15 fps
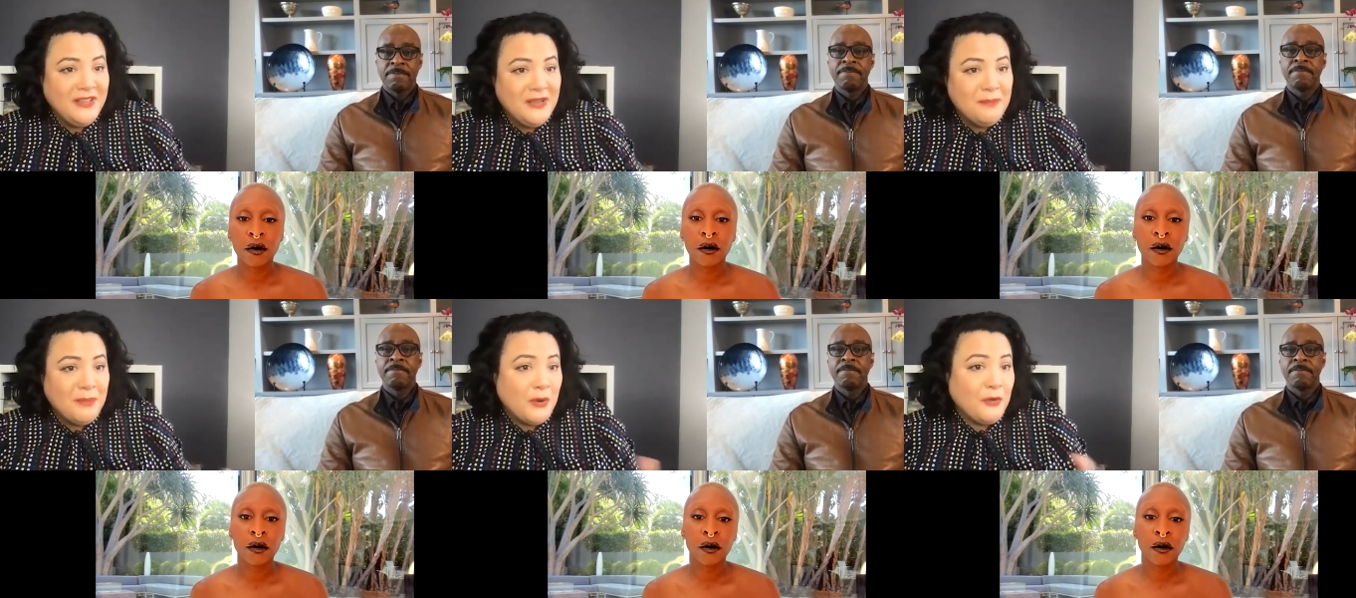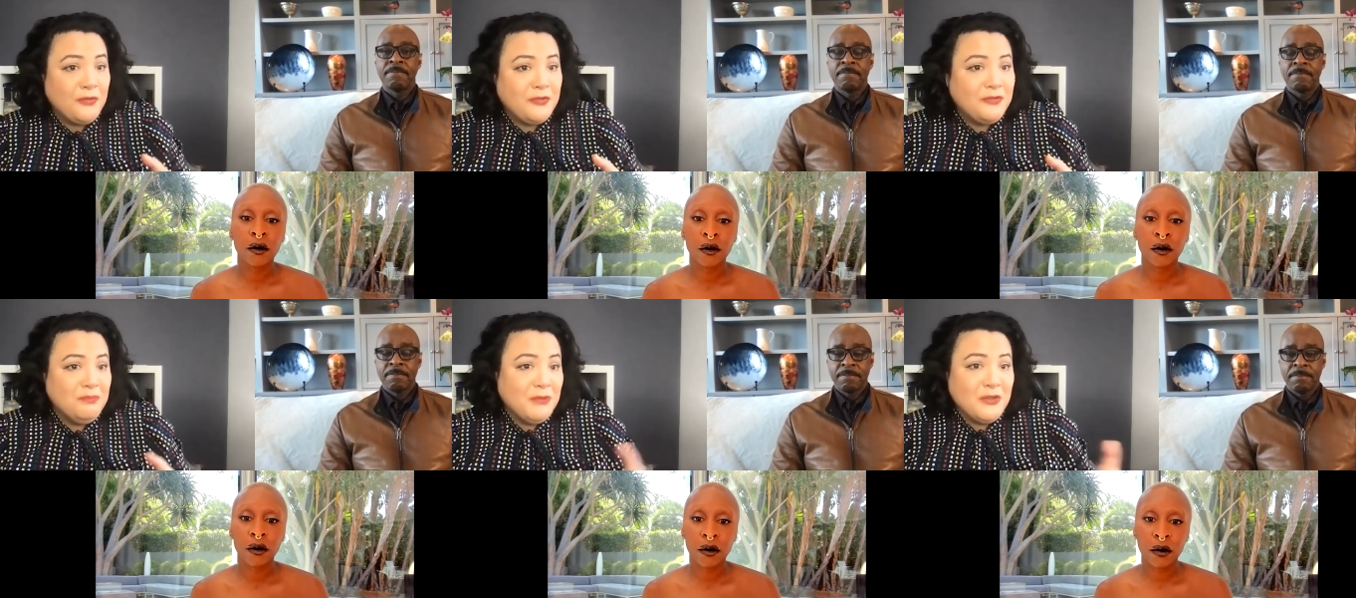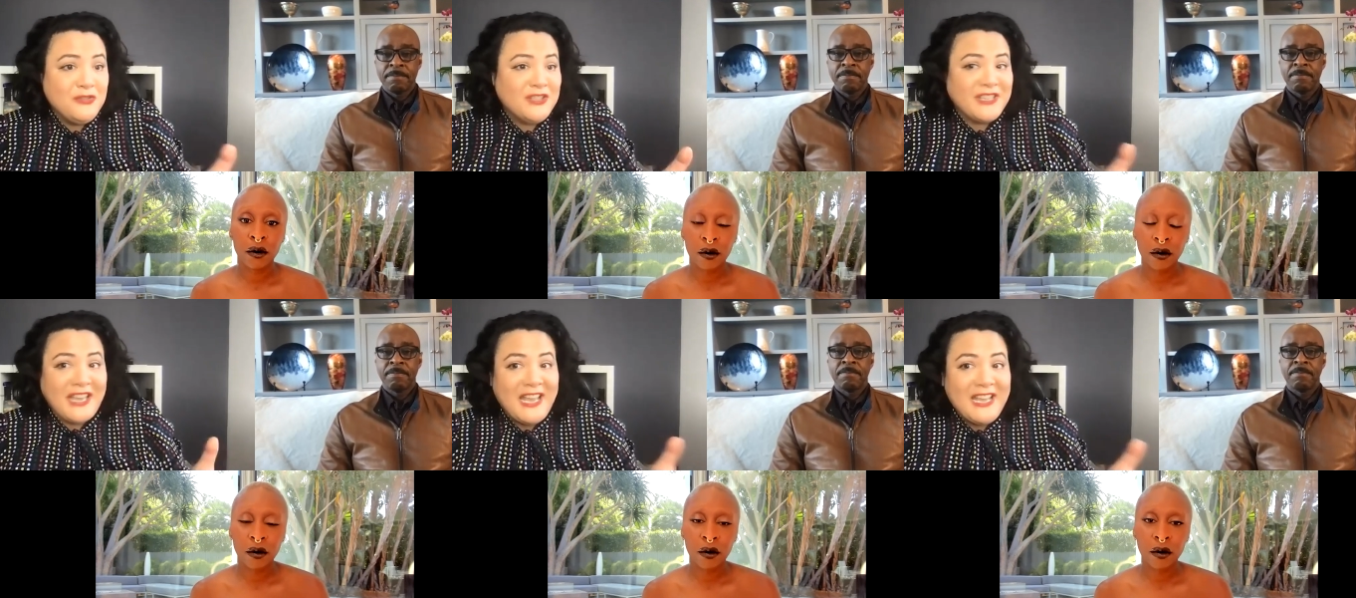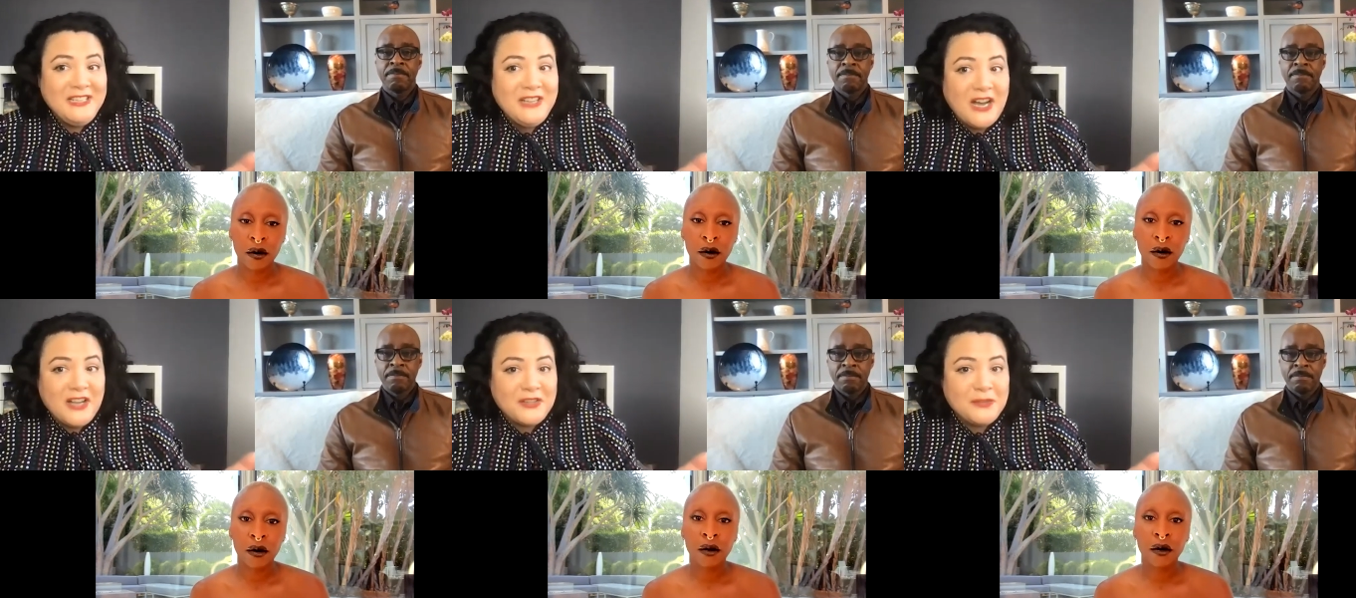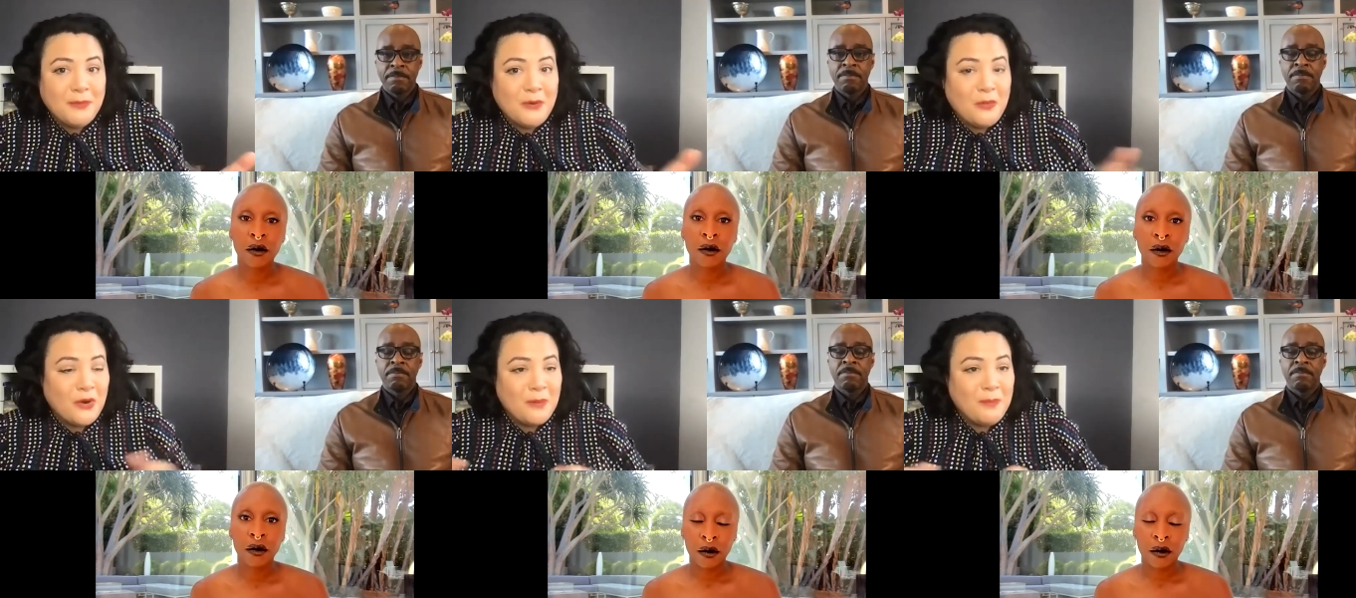Speaker 1: both music and
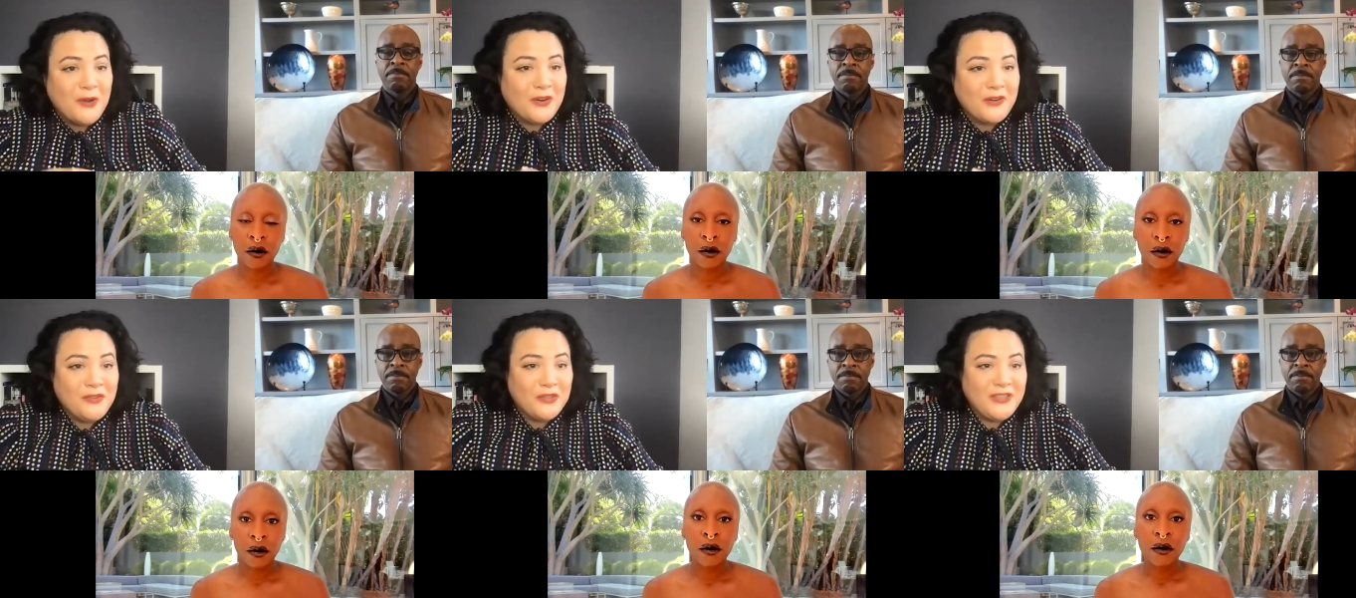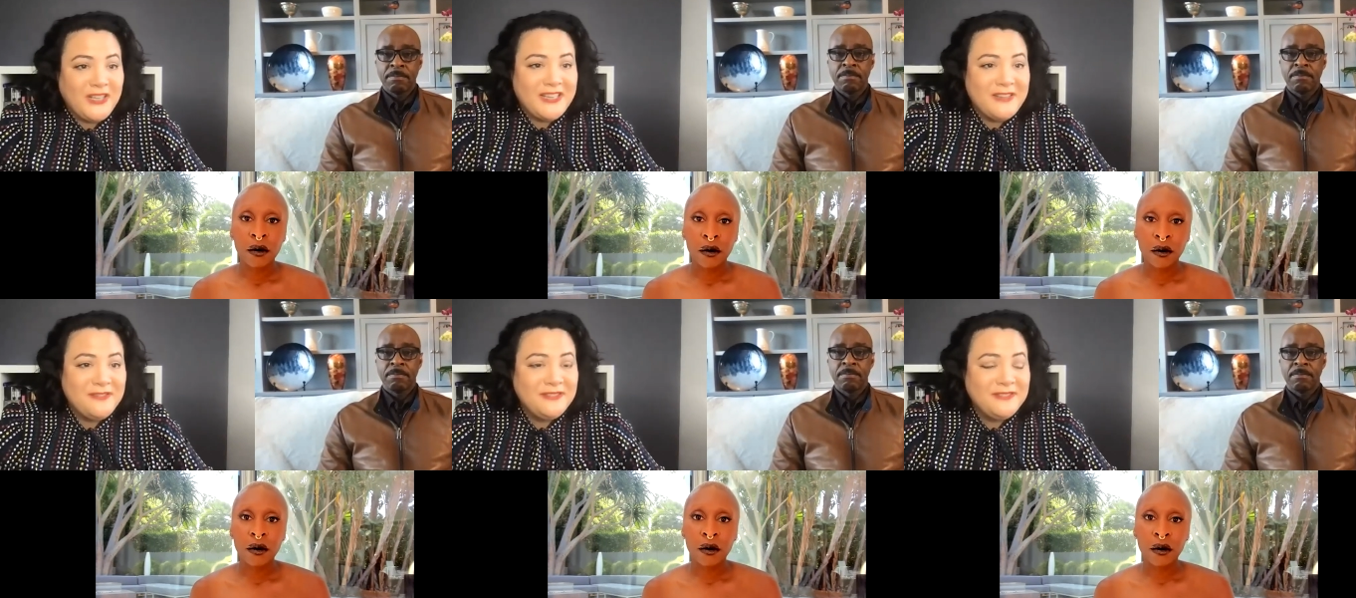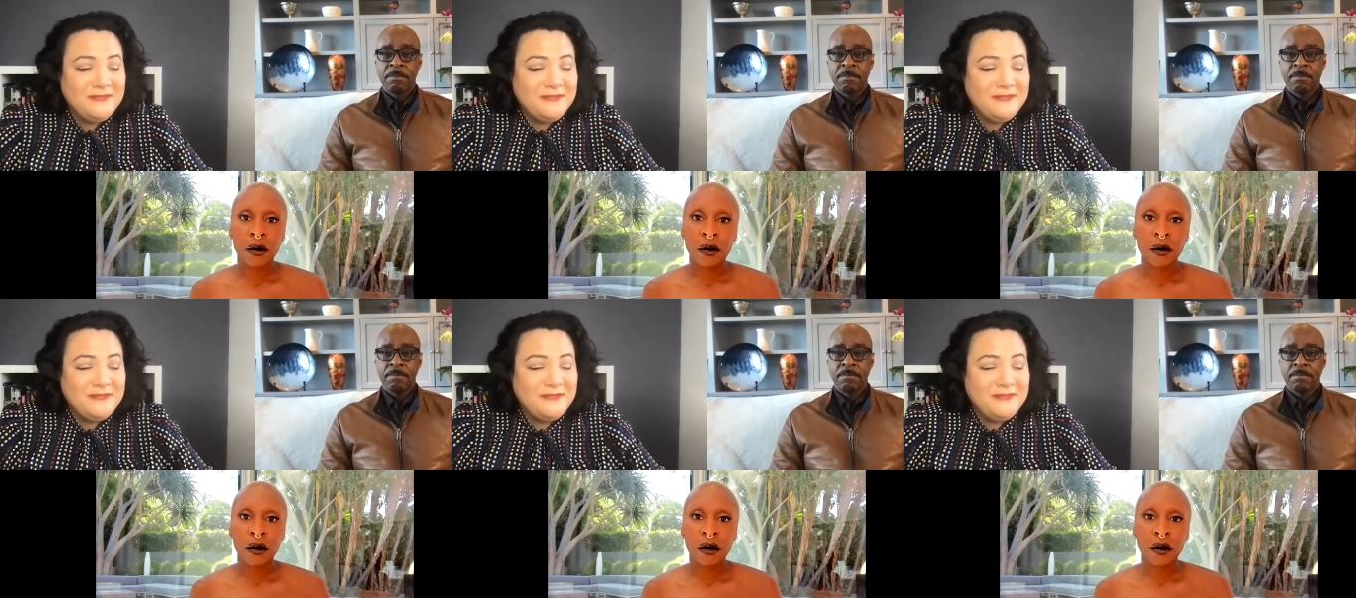gospel were a part of your life.